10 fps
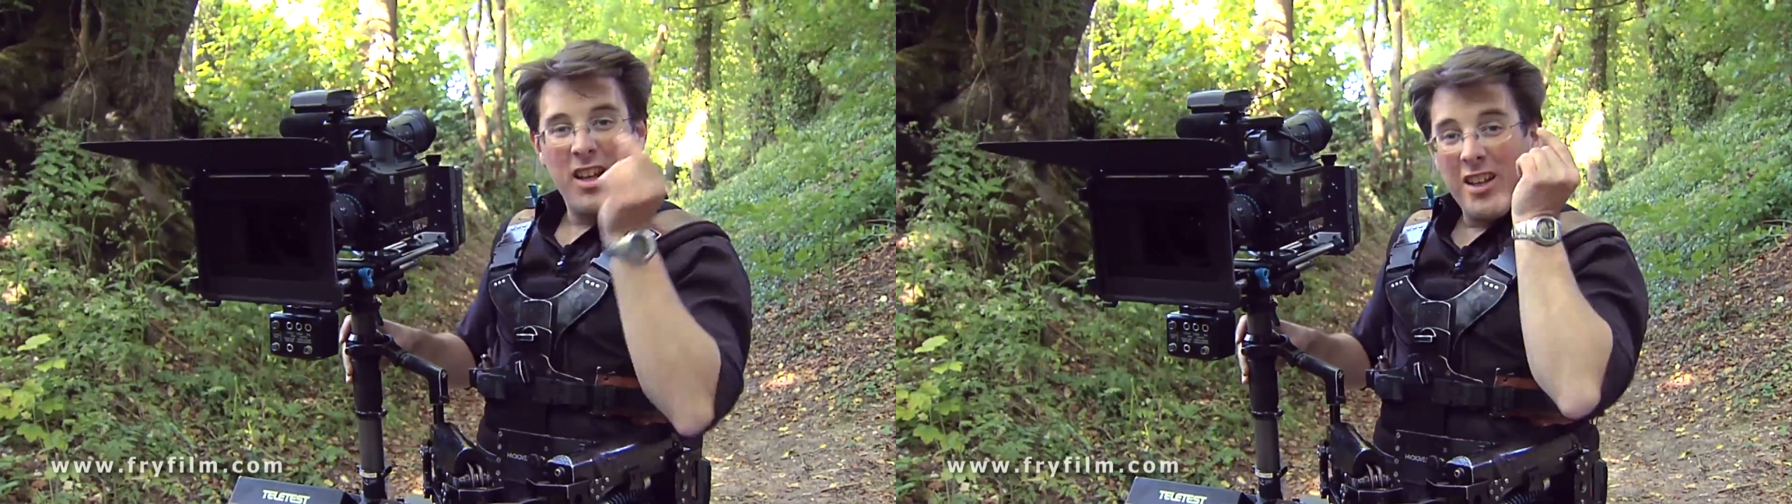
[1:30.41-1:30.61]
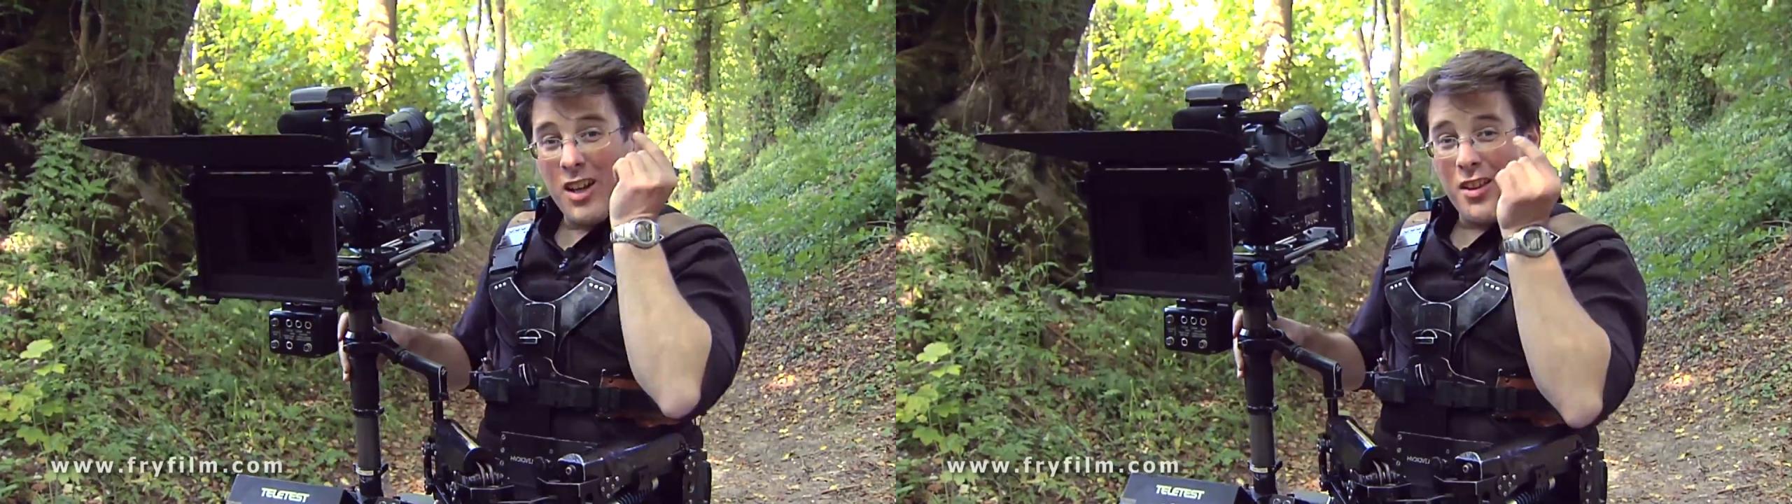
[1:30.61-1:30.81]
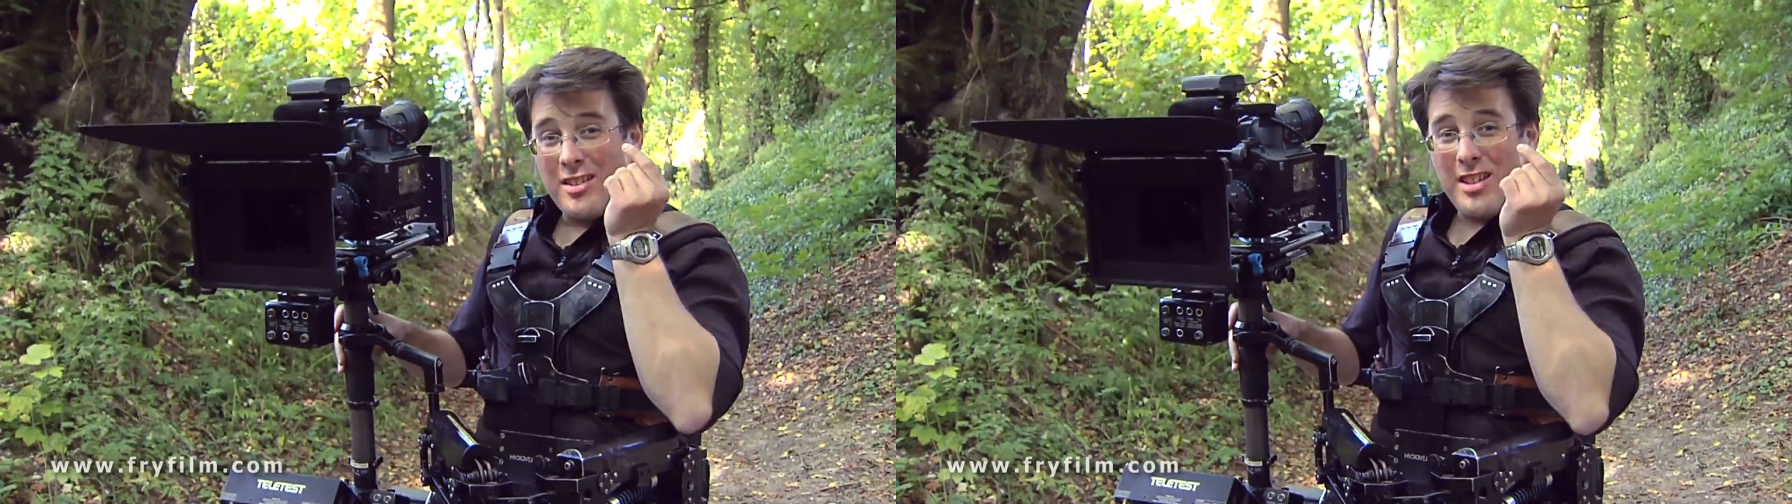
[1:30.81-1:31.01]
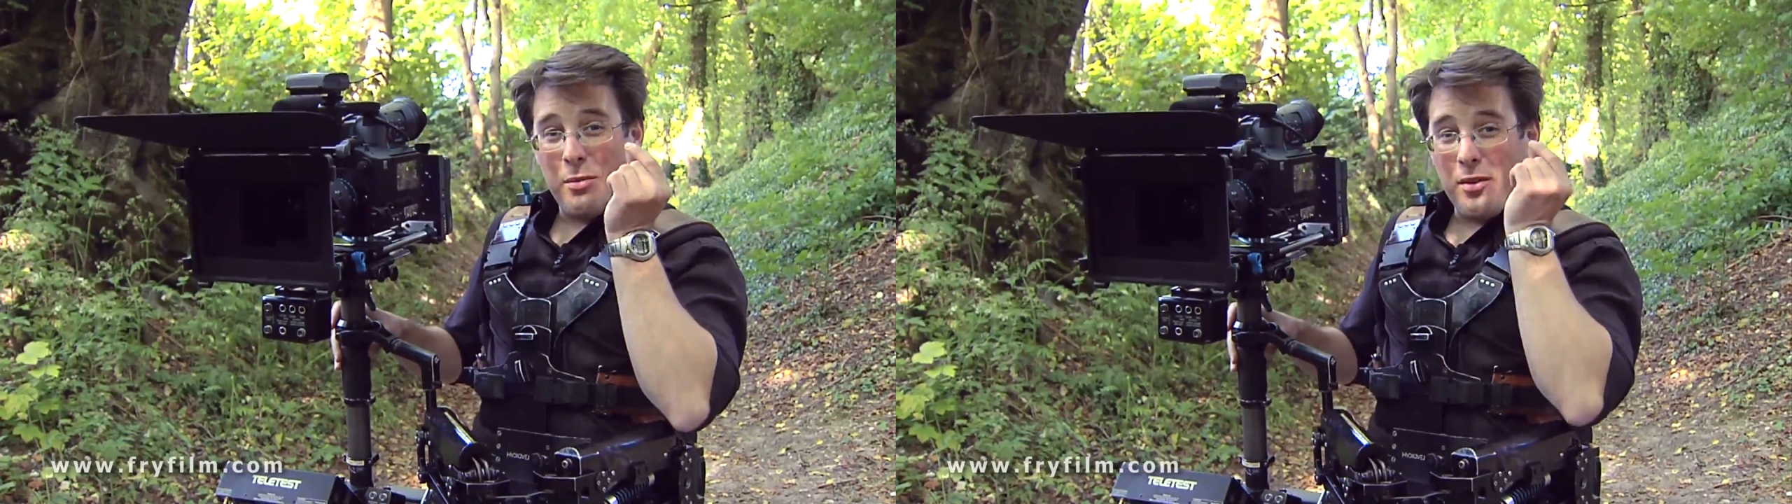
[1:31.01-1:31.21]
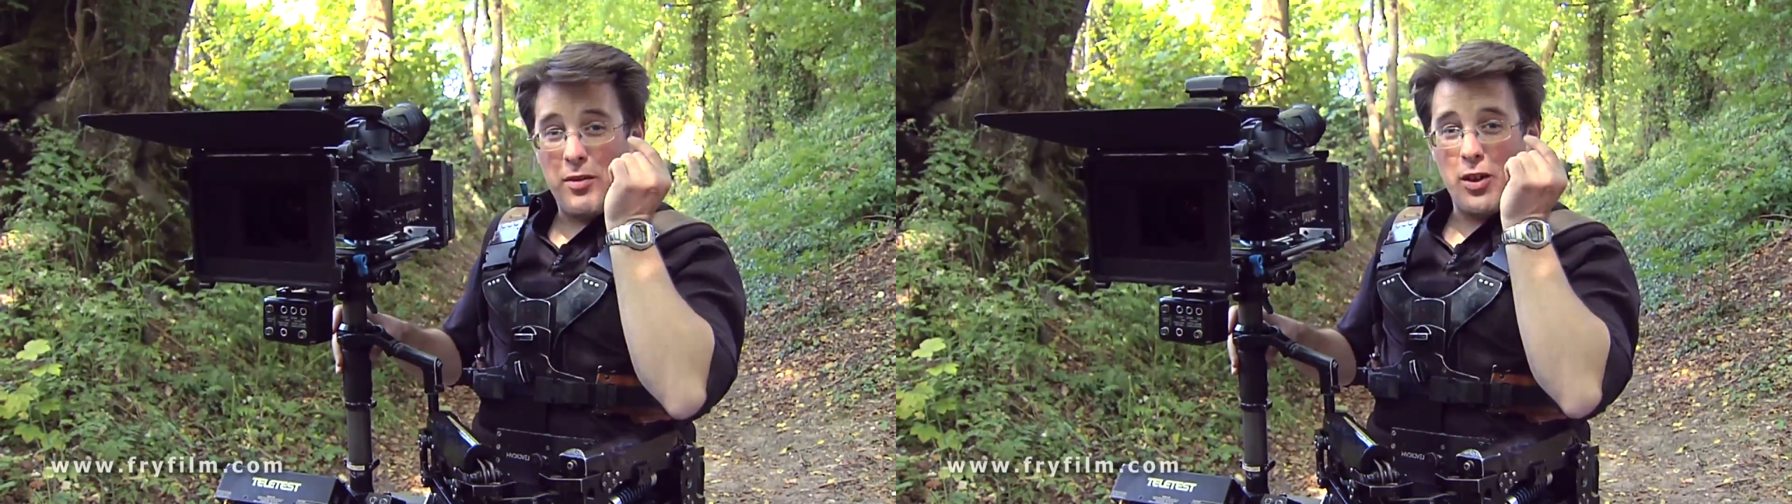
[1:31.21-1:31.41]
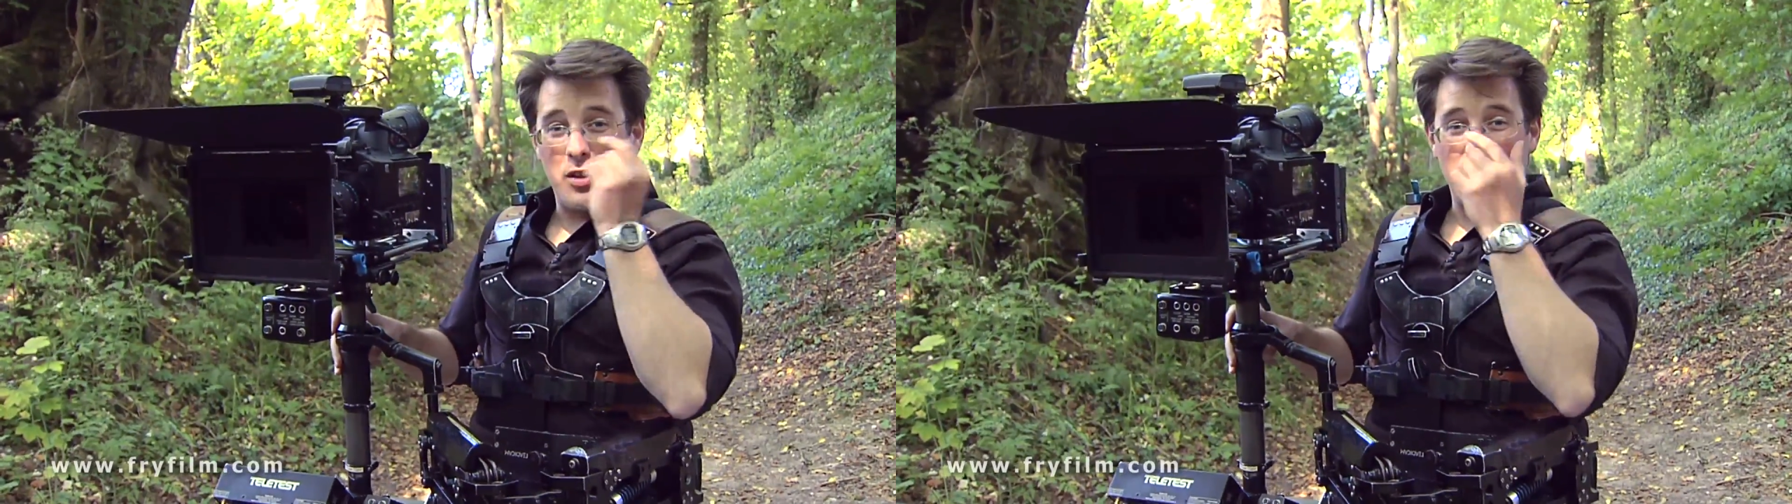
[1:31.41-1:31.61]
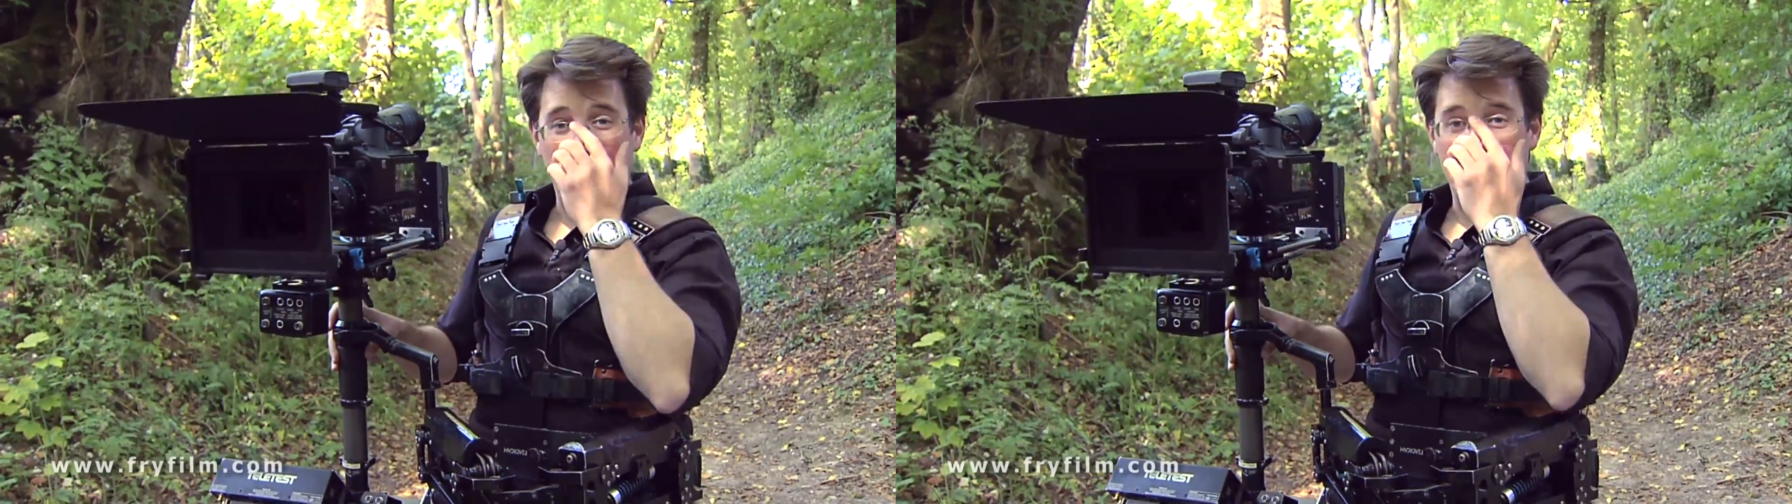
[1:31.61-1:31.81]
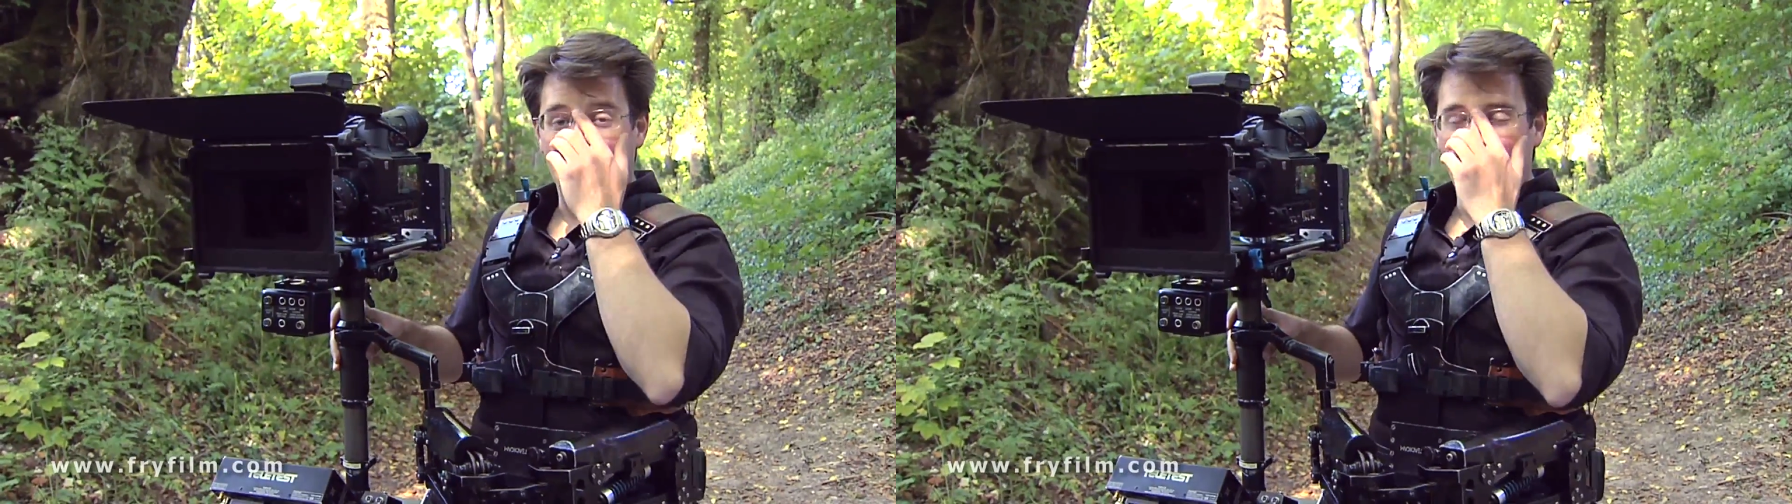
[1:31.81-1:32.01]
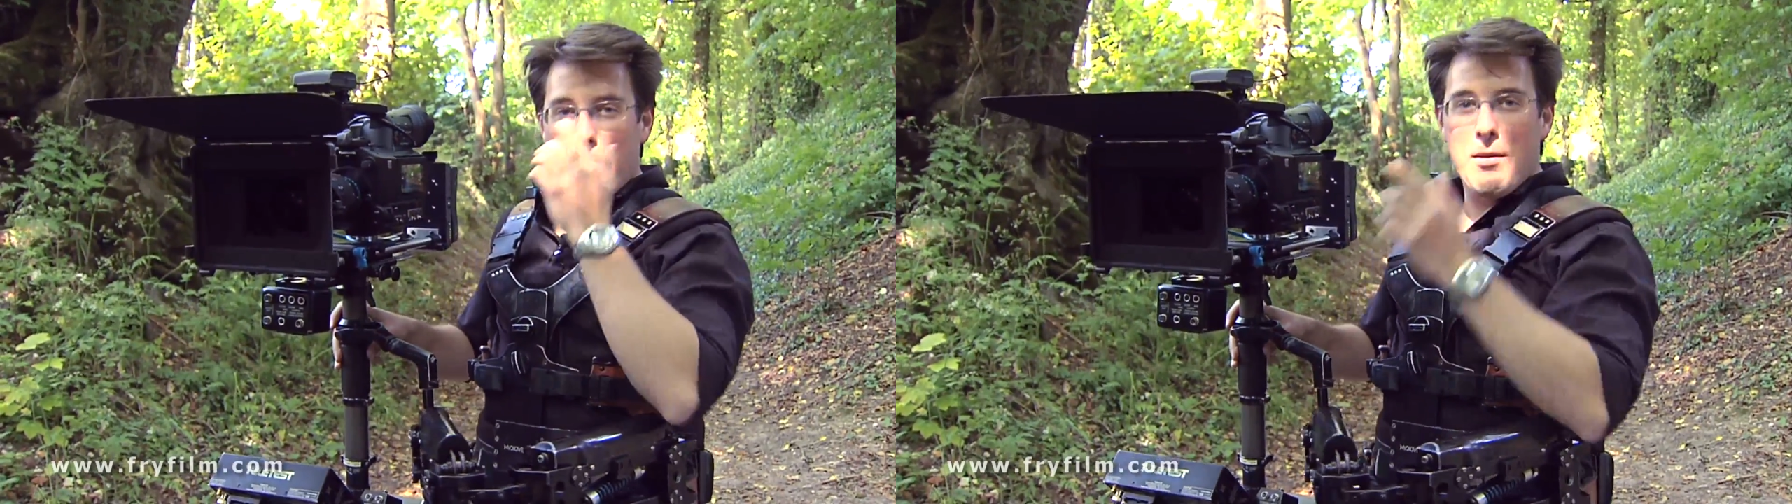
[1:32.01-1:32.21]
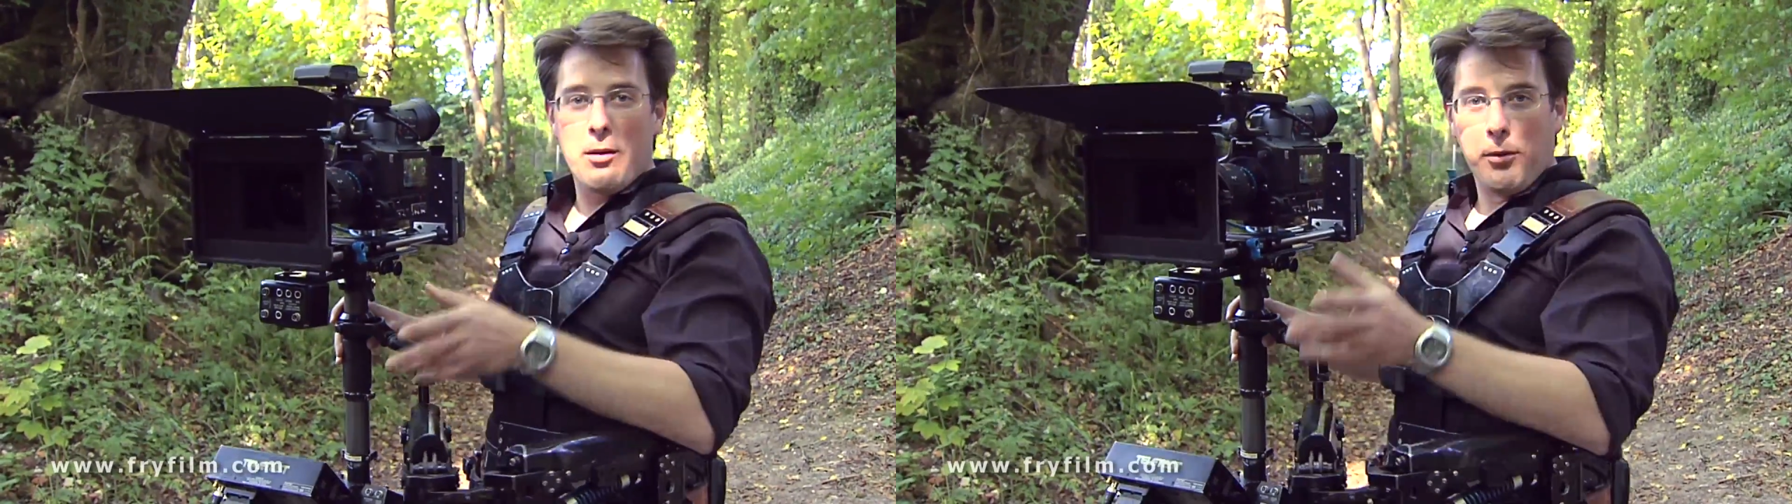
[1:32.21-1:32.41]
you know, the depth of field is absolutely
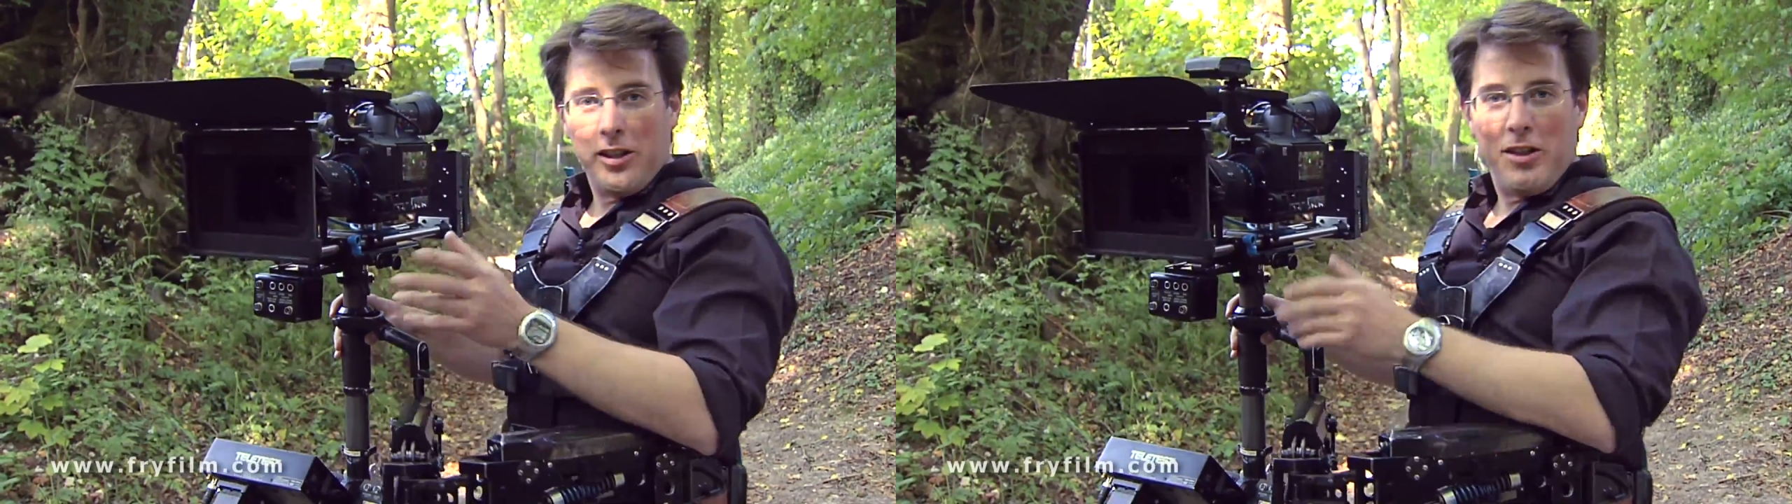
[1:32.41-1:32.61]
minimal.